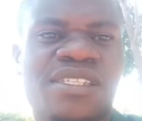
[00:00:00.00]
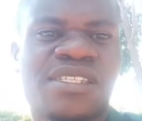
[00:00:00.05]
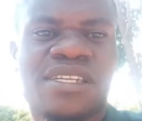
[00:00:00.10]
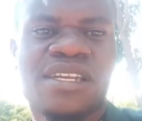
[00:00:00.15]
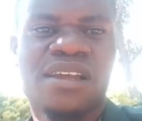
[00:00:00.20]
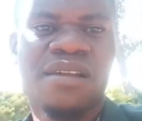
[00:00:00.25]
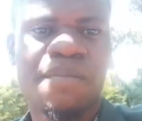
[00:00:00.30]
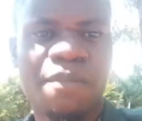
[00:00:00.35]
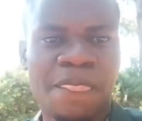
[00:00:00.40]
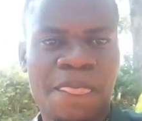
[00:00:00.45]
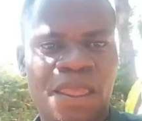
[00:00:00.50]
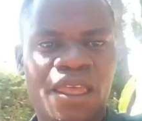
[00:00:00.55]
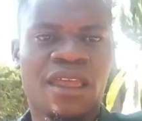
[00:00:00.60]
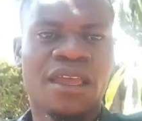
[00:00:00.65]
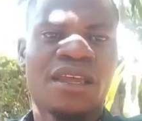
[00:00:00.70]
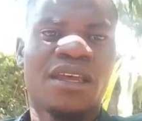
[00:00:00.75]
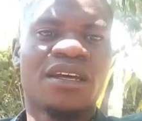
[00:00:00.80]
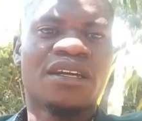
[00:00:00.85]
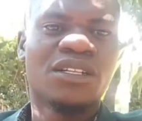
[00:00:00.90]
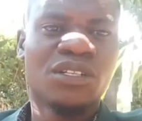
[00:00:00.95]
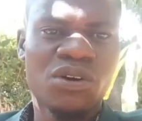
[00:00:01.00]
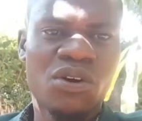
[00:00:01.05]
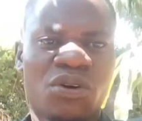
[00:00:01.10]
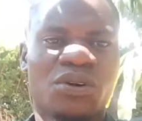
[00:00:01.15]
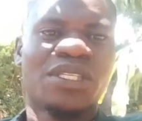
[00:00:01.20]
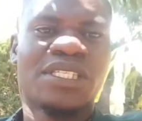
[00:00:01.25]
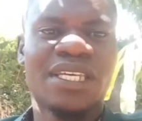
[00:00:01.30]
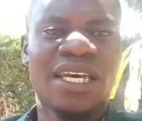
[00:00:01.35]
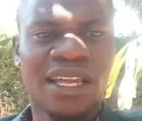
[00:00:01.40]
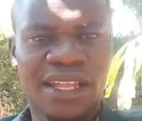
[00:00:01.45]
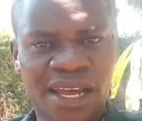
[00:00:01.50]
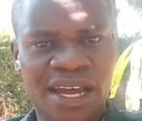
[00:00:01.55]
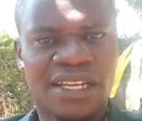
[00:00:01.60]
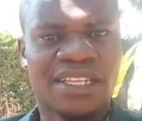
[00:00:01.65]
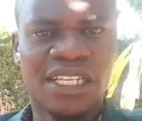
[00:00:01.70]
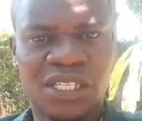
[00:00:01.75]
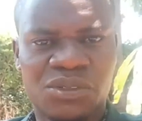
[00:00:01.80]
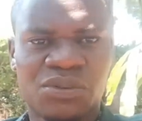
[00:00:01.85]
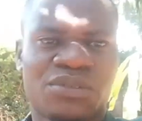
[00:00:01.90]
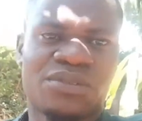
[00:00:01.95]
No, tell her the truth
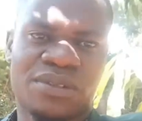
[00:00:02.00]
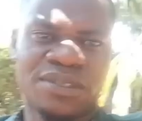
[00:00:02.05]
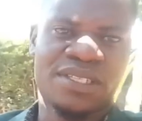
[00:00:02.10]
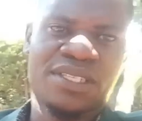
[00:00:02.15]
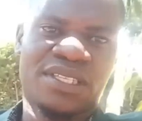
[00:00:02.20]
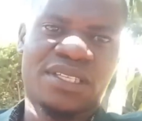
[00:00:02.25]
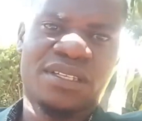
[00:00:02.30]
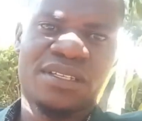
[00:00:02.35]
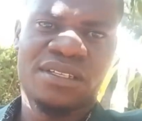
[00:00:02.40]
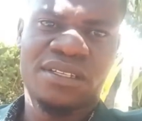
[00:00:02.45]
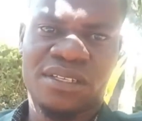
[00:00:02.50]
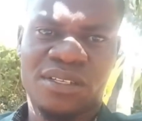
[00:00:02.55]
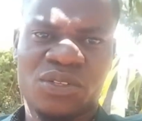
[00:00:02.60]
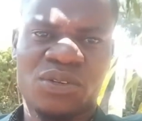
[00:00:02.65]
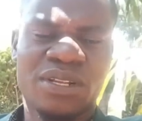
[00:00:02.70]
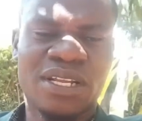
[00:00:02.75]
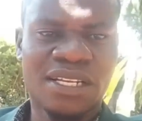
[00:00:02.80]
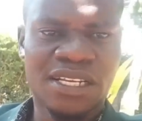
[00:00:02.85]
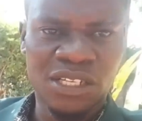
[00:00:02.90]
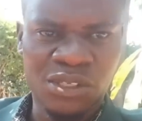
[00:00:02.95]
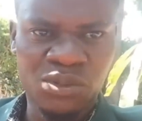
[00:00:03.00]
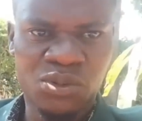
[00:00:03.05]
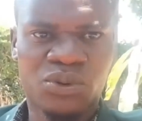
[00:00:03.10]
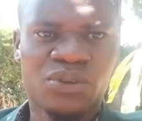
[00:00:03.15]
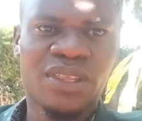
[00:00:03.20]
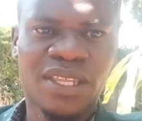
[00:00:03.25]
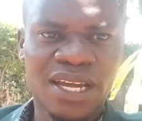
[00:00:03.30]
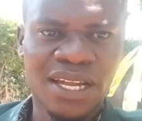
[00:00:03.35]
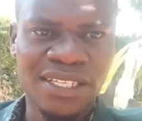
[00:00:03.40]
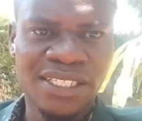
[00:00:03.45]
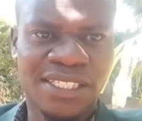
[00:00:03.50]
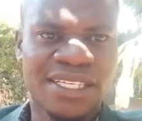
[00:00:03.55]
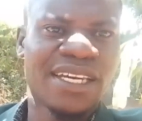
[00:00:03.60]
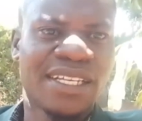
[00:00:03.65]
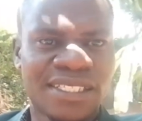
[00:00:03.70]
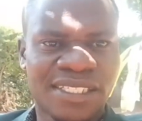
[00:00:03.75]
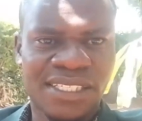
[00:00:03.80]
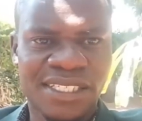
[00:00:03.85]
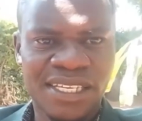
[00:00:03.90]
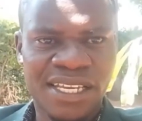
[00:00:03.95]
so that the truth can set
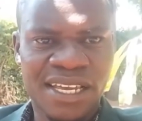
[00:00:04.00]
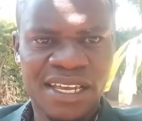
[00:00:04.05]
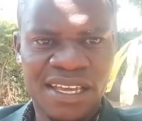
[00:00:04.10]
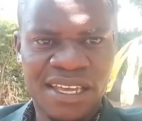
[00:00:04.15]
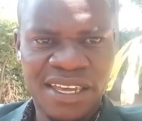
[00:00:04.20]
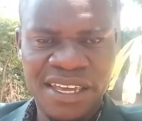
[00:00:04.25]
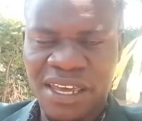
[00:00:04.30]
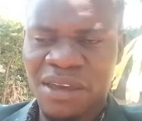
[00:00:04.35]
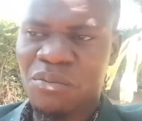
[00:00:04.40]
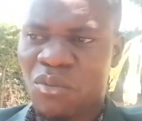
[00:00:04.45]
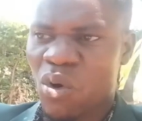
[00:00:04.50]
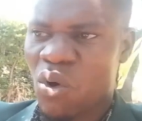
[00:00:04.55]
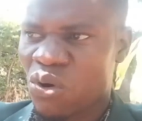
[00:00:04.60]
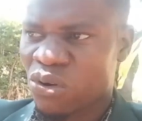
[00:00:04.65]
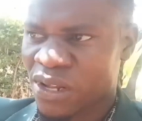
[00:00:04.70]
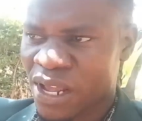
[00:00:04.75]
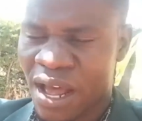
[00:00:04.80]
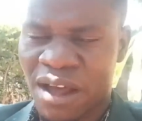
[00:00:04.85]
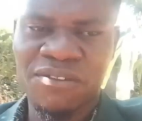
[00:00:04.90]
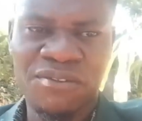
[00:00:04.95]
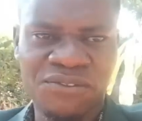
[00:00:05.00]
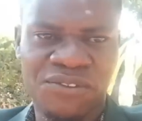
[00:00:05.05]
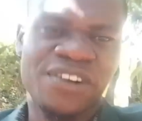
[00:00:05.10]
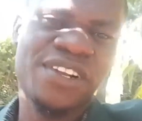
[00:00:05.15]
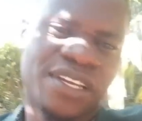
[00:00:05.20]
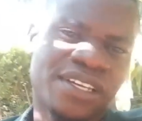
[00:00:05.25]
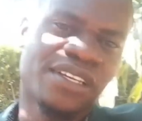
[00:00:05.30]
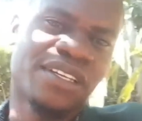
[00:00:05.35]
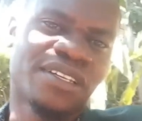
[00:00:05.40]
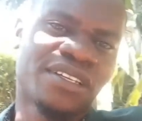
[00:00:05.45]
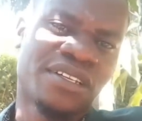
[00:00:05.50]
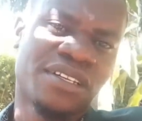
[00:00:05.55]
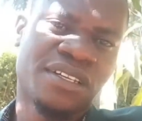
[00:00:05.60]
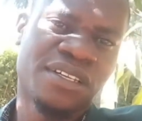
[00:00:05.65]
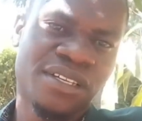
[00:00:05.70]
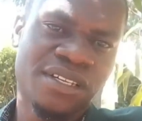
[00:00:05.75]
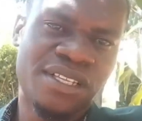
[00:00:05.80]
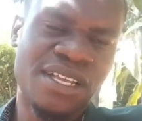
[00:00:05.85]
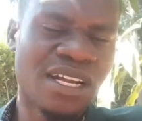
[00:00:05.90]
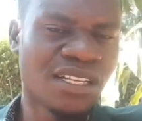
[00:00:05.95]
him or her free. That is what I
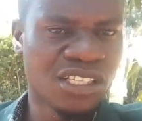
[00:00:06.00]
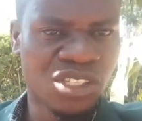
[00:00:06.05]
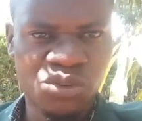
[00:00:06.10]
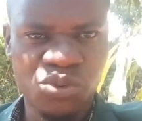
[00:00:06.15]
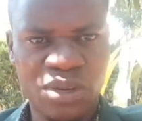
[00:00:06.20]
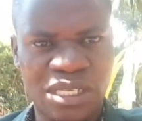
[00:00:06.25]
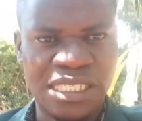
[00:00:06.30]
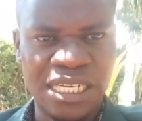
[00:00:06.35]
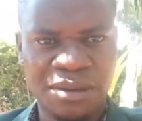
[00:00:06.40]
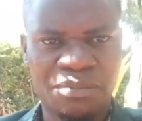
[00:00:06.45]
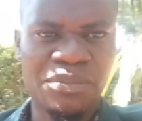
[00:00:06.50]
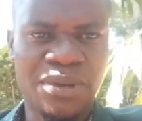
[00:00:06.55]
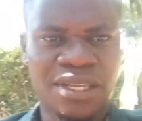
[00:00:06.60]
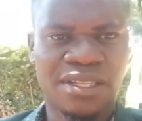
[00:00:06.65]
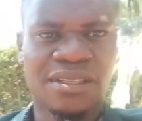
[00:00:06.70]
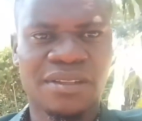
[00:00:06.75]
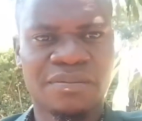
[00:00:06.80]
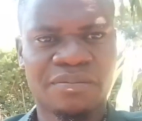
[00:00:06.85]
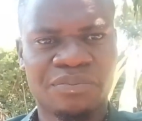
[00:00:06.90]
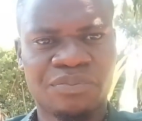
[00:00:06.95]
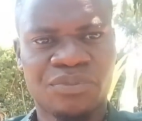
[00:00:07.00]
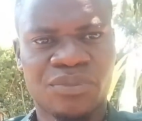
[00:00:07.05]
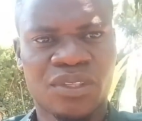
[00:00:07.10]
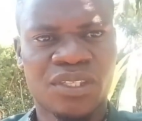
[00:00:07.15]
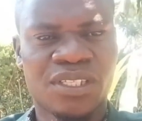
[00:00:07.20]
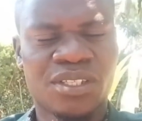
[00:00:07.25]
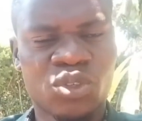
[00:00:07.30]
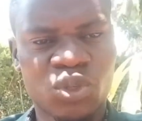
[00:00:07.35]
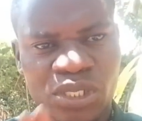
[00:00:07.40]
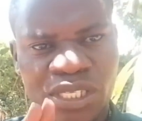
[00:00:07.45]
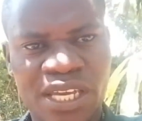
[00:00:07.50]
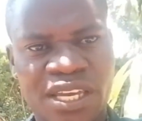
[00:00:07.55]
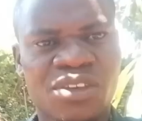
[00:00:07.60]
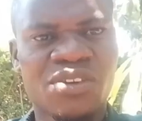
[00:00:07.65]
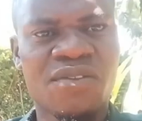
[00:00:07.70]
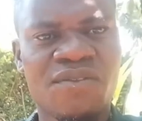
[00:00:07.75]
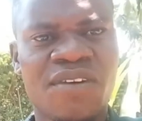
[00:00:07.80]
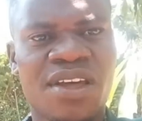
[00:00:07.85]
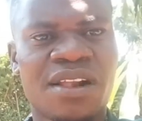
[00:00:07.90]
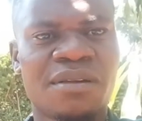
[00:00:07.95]
mean. So thank you very much, my
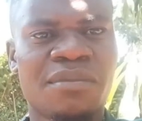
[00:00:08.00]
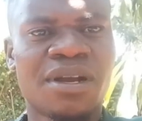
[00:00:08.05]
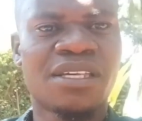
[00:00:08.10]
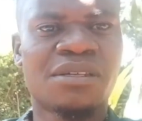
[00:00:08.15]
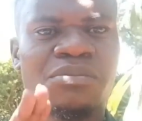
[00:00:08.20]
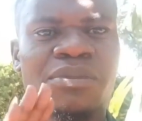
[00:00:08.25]
sister,